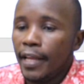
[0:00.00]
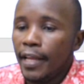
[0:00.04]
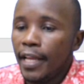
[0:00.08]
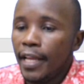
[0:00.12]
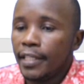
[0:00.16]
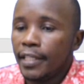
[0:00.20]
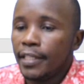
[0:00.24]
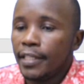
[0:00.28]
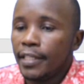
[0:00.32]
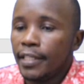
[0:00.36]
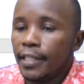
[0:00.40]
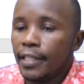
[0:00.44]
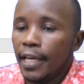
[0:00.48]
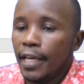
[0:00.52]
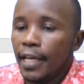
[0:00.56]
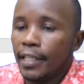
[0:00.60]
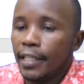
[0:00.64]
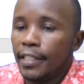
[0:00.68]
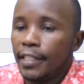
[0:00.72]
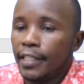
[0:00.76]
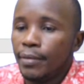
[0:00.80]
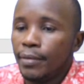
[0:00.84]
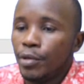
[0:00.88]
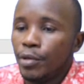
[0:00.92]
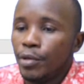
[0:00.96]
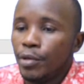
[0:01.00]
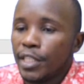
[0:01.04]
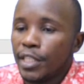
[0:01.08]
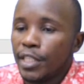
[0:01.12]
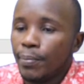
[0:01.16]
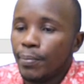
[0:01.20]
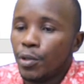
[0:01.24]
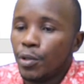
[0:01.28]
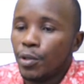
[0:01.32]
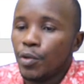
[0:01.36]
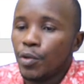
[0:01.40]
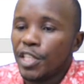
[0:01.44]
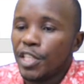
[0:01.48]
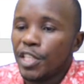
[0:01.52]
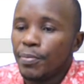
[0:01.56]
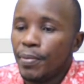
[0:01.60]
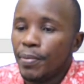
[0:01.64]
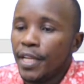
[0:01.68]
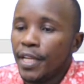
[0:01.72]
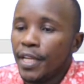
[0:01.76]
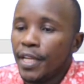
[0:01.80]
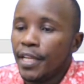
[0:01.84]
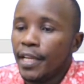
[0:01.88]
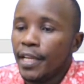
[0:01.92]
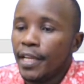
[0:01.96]
next item you're supposed to
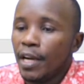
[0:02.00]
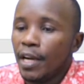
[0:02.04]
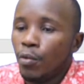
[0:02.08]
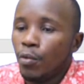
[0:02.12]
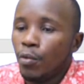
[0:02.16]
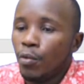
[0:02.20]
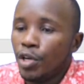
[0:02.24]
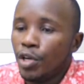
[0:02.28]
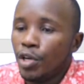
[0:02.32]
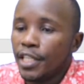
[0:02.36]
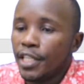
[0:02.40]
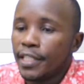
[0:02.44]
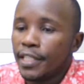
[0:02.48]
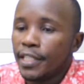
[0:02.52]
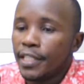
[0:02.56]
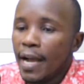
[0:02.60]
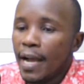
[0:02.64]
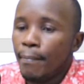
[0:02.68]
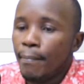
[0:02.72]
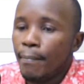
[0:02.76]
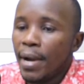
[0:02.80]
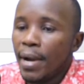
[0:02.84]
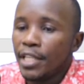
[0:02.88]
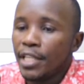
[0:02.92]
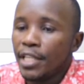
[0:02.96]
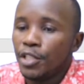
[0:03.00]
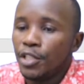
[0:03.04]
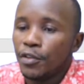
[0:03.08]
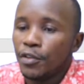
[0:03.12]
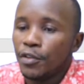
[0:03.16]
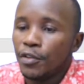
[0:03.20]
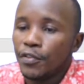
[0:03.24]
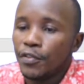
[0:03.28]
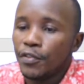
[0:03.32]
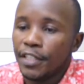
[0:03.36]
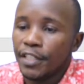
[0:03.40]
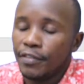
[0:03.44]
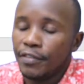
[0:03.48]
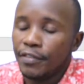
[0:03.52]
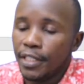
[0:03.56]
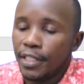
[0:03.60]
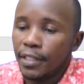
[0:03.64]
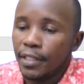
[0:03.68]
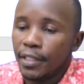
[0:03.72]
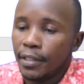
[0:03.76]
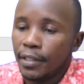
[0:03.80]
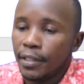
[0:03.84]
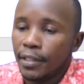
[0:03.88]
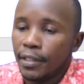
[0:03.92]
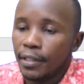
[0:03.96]
explain here, what is a margin of safety?
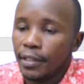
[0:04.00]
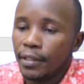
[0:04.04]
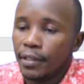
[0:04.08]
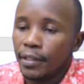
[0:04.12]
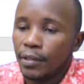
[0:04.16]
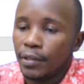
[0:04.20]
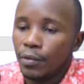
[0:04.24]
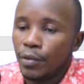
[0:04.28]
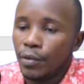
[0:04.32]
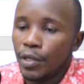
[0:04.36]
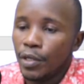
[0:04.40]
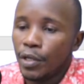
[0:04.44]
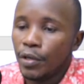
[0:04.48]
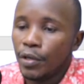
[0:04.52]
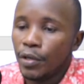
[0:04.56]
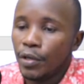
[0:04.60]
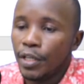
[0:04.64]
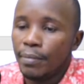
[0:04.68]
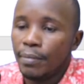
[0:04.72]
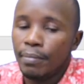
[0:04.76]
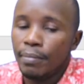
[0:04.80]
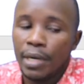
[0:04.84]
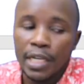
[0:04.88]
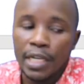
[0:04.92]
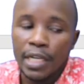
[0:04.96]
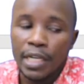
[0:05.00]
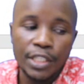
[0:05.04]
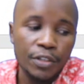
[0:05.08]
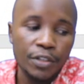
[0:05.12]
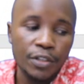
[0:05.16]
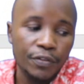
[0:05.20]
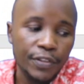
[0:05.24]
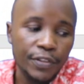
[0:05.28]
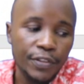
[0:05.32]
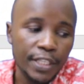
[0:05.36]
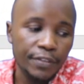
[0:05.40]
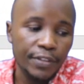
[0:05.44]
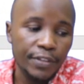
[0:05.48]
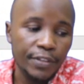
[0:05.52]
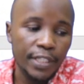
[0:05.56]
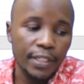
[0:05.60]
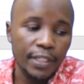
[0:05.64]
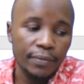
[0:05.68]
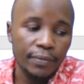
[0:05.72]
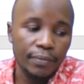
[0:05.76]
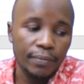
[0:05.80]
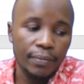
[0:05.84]
When you're talking about margin of safety,